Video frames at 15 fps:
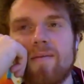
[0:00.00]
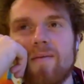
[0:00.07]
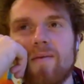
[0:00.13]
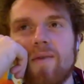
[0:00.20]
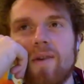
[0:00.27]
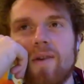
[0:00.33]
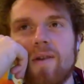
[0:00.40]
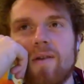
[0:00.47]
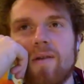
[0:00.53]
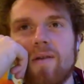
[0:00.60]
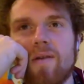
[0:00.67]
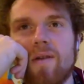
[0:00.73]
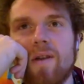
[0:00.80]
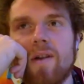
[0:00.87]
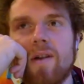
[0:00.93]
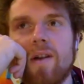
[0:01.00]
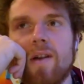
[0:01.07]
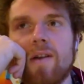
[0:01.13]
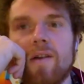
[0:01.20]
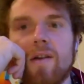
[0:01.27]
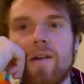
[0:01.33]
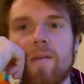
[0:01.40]
Great.
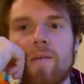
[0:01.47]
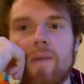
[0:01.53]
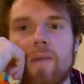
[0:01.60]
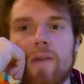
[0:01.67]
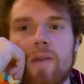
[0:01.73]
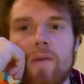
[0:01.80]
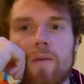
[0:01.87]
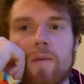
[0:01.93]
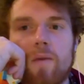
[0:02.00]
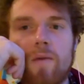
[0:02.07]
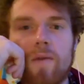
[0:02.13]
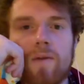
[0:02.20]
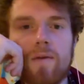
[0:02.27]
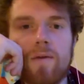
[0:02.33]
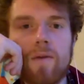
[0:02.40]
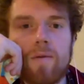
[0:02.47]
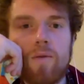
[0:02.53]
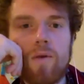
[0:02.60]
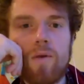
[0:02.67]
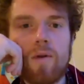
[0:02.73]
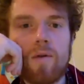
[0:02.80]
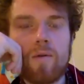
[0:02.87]
And as we move into a
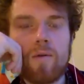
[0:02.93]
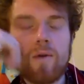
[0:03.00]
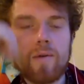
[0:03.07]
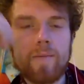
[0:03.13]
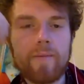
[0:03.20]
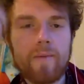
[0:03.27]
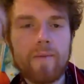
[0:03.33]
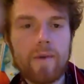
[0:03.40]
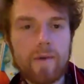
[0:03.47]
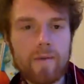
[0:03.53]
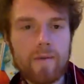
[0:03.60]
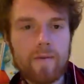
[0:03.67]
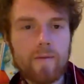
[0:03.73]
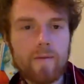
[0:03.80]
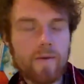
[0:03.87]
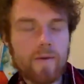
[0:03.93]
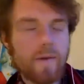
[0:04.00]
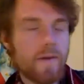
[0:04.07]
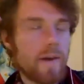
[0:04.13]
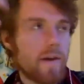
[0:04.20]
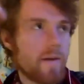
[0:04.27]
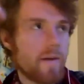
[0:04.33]
more, for the
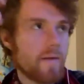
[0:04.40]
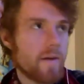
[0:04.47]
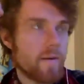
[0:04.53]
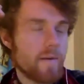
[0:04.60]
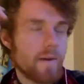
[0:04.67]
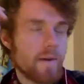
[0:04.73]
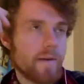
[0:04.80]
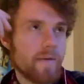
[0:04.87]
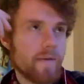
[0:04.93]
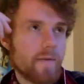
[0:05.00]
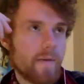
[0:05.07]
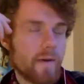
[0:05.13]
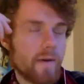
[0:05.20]
sake of